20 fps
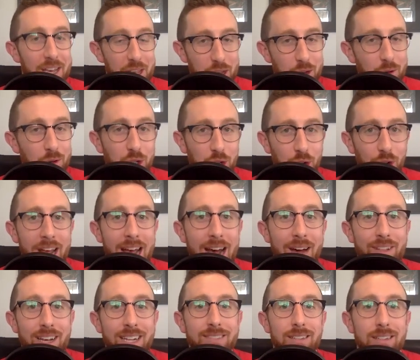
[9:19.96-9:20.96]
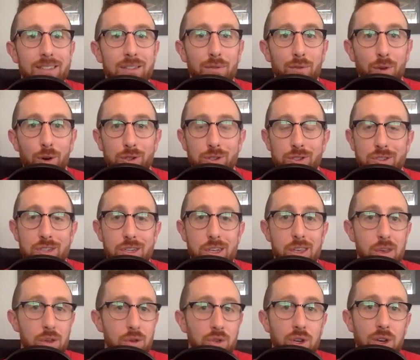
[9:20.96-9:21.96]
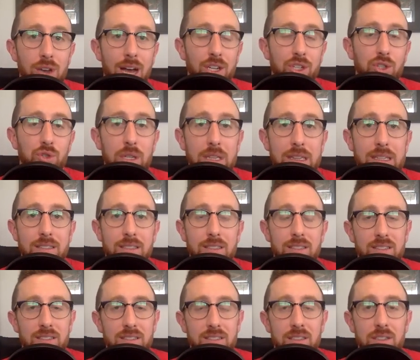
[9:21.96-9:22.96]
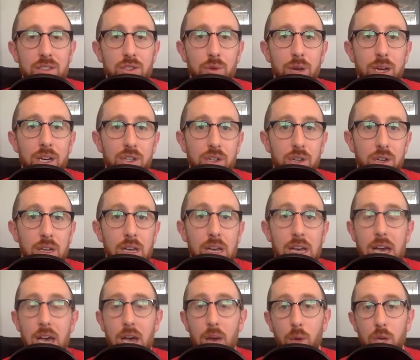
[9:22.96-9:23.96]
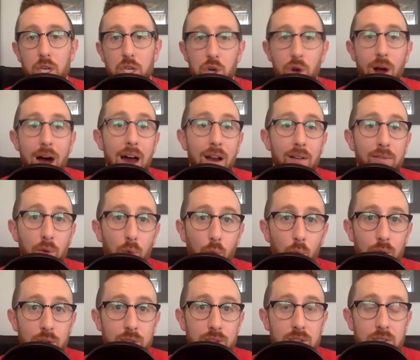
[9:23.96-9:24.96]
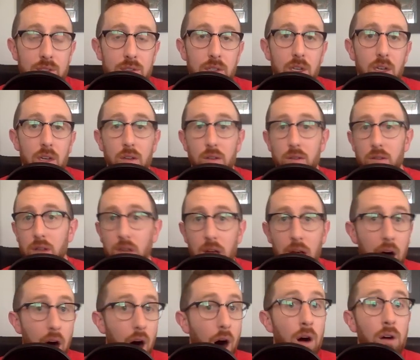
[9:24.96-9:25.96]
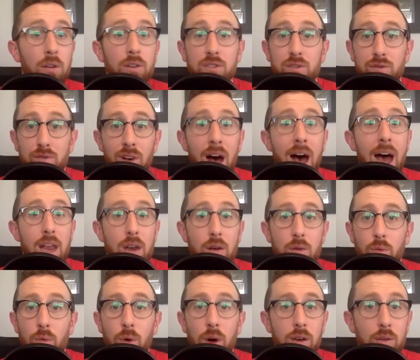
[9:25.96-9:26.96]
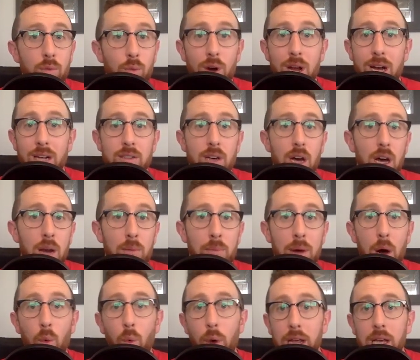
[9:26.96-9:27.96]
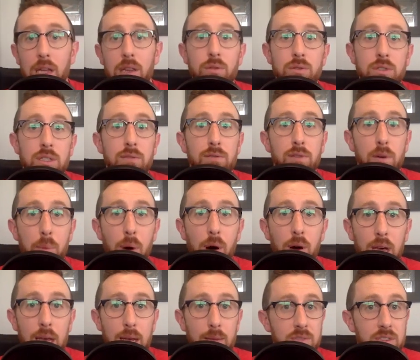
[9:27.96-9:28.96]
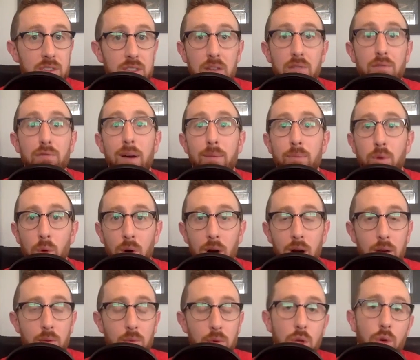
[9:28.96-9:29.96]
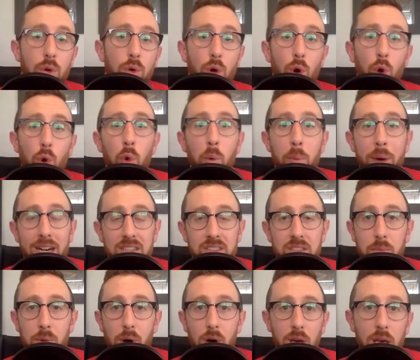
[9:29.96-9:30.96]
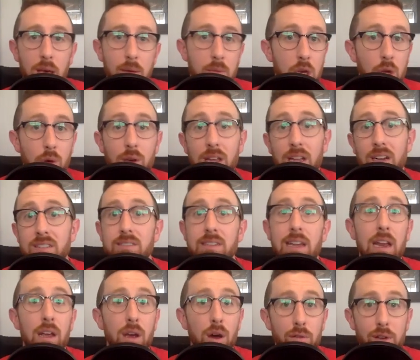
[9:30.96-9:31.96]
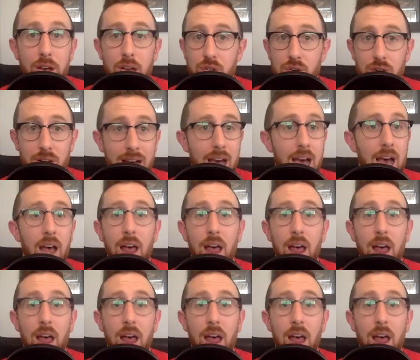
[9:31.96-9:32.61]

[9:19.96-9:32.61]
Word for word: You should have that sense of urgency. You should not treat this as a situation in which you're out of the woods. All is fine when we're not talking about winning and losing football games in February, when you can go to a basketball game and you can get a standing ovation.